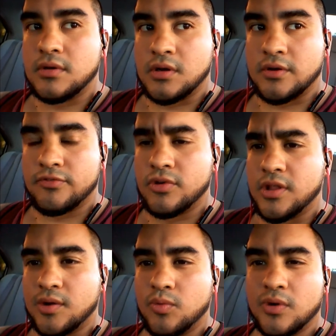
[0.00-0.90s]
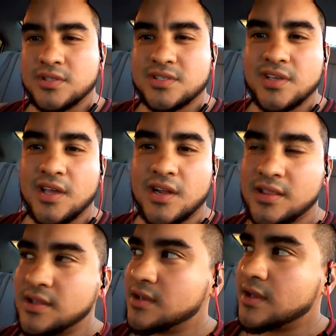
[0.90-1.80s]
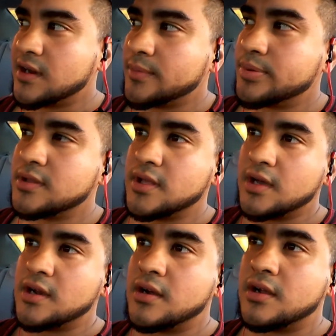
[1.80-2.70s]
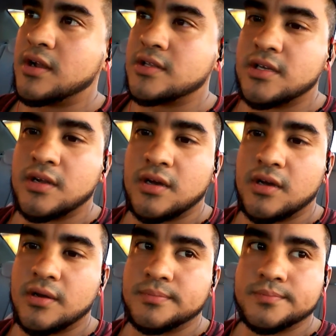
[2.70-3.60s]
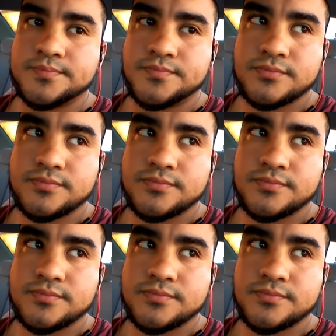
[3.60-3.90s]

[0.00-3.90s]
uh, for like one set, I think. And I put that on, I did um,